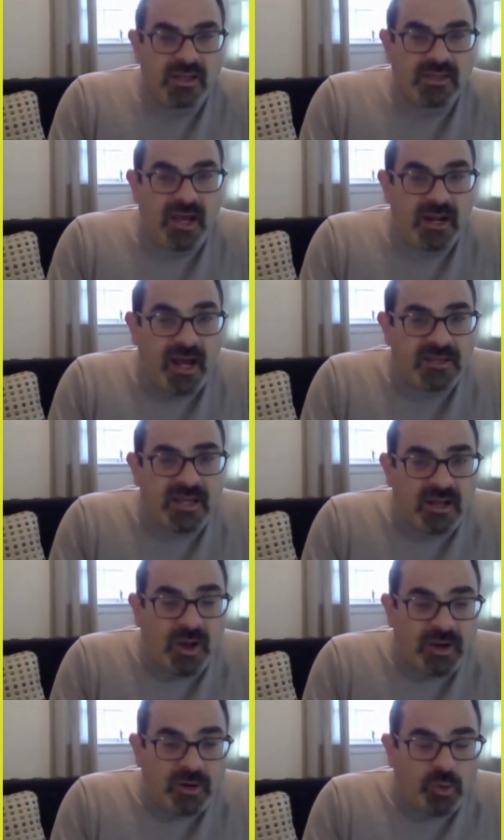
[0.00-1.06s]
that I think a
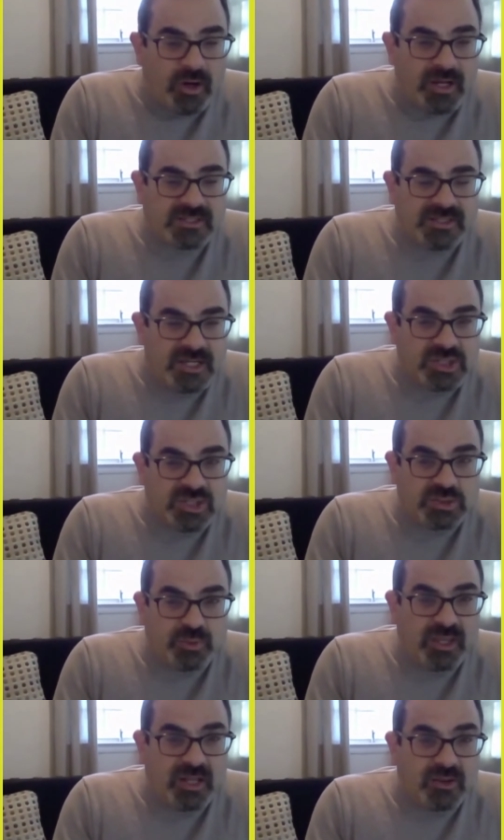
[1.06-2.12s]
lot of organizations,
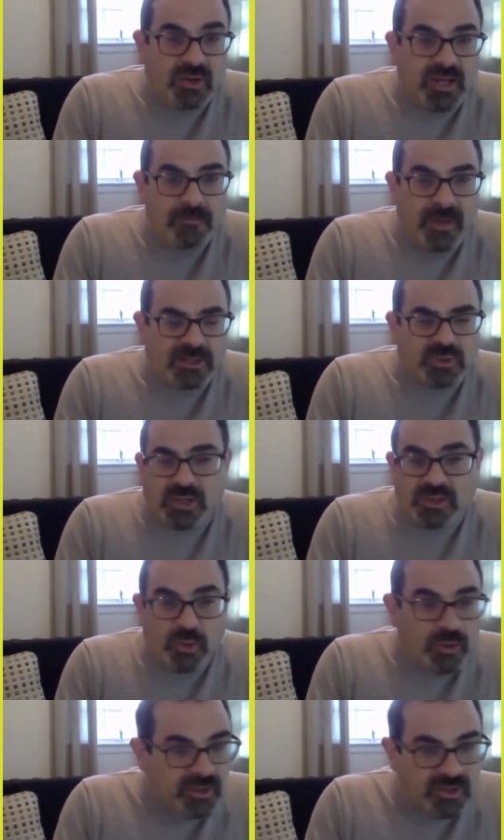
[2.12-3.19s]
when they look at mentoring,
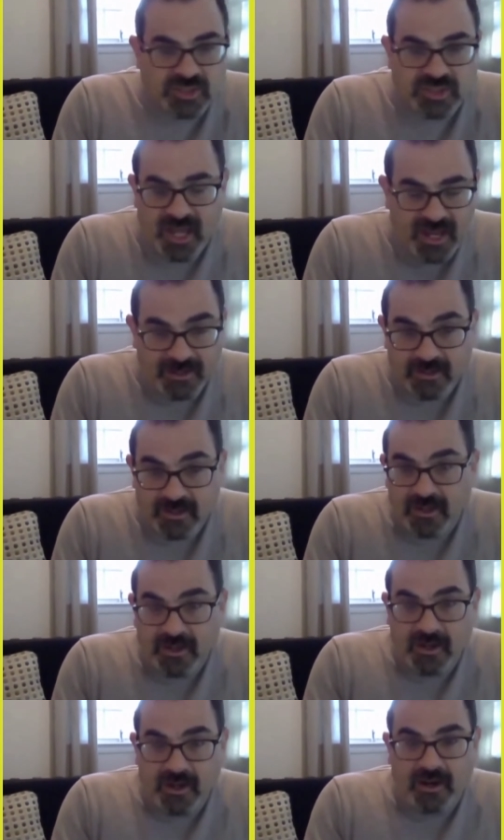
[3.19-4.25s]
don't understand.
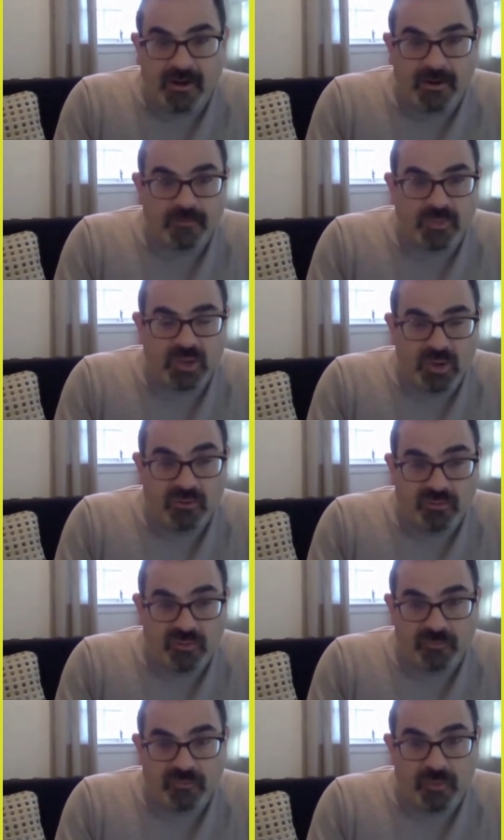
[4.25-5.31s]
Um, you know,
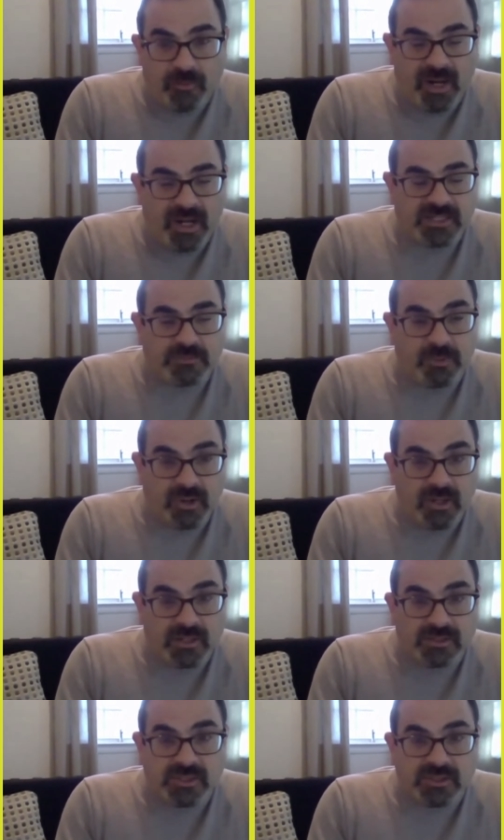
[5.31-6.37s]
from from my
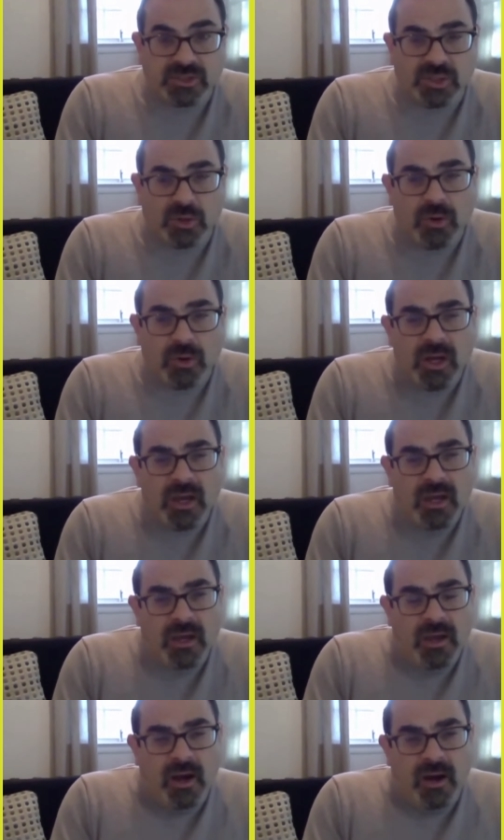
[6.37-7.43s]
experience, and so,
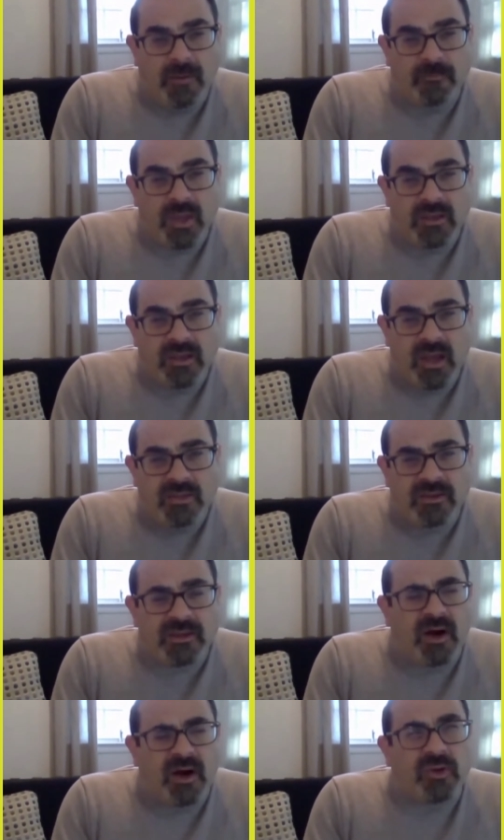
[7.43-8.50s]
um, and and then
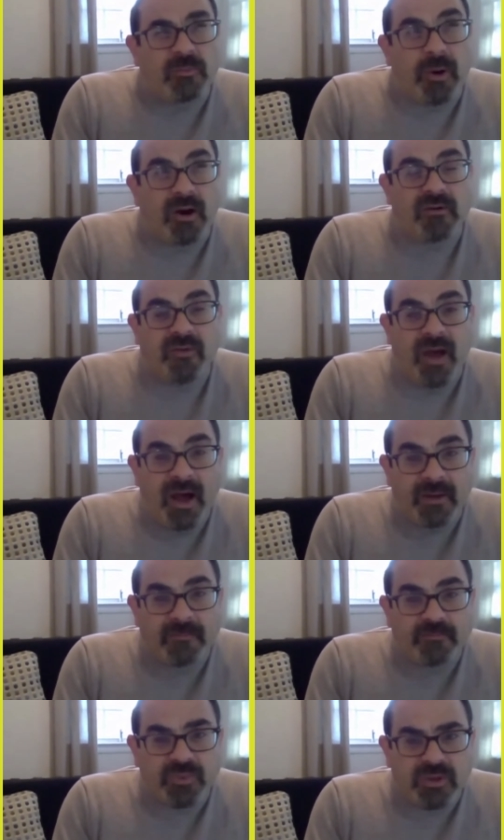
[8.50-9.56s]
the other part of
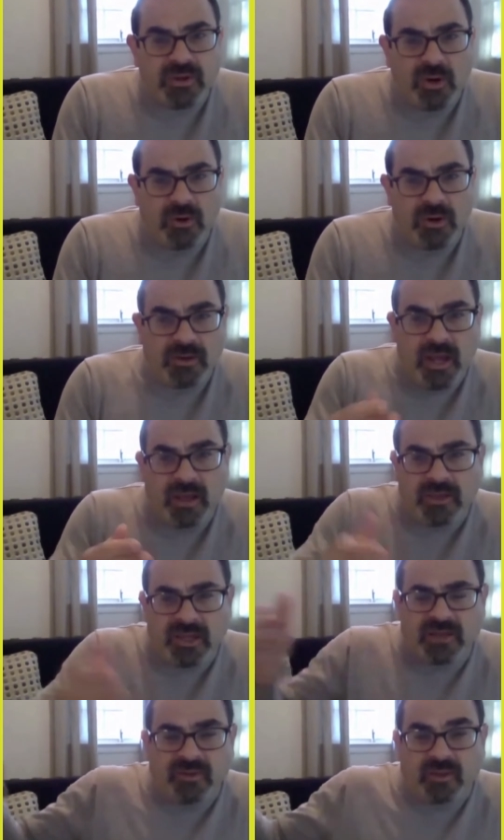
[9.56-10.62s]
that, you know, and I
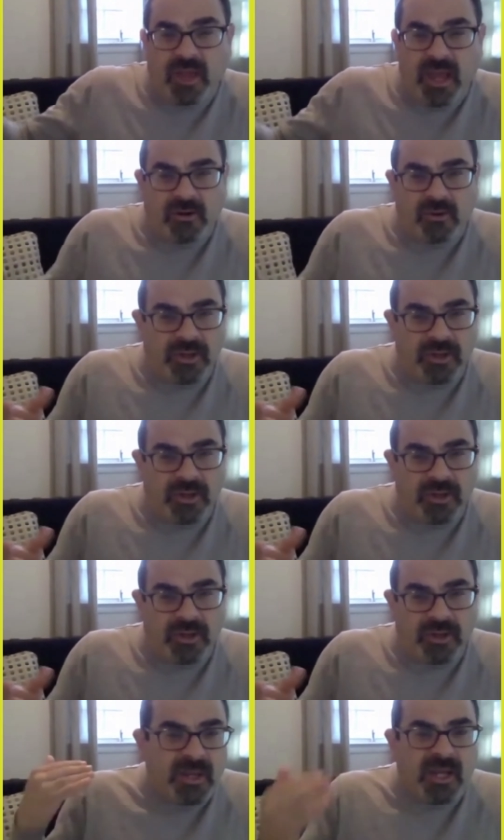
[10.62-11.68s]
think even later,
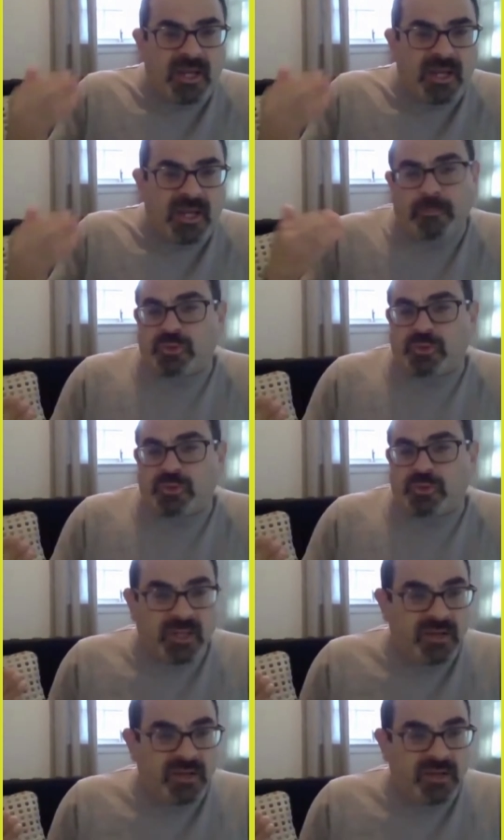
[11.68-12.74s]
like so, I became a
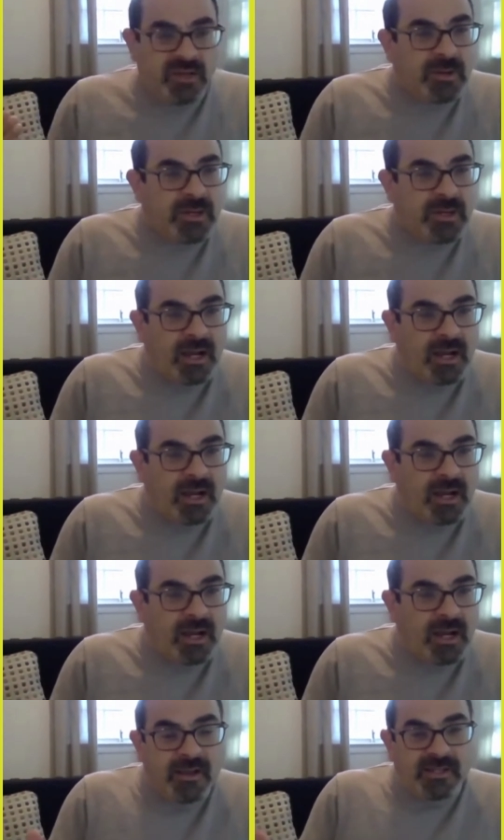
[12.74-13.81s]
true believer. Maybe
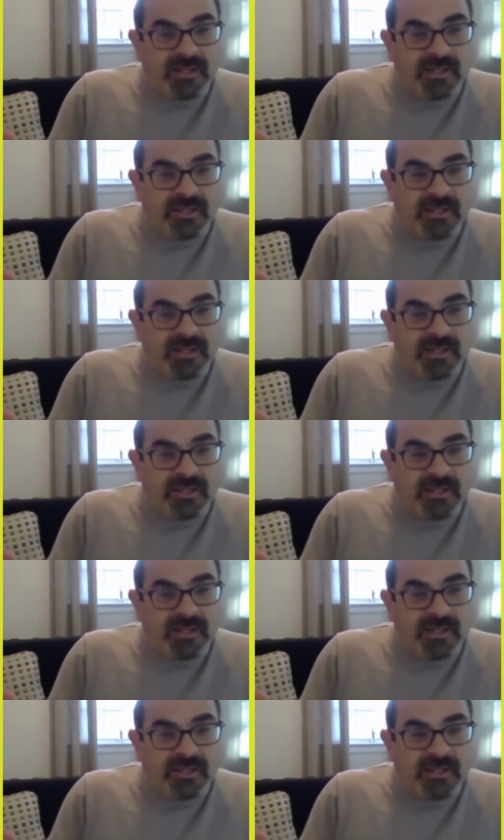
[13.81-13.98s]
not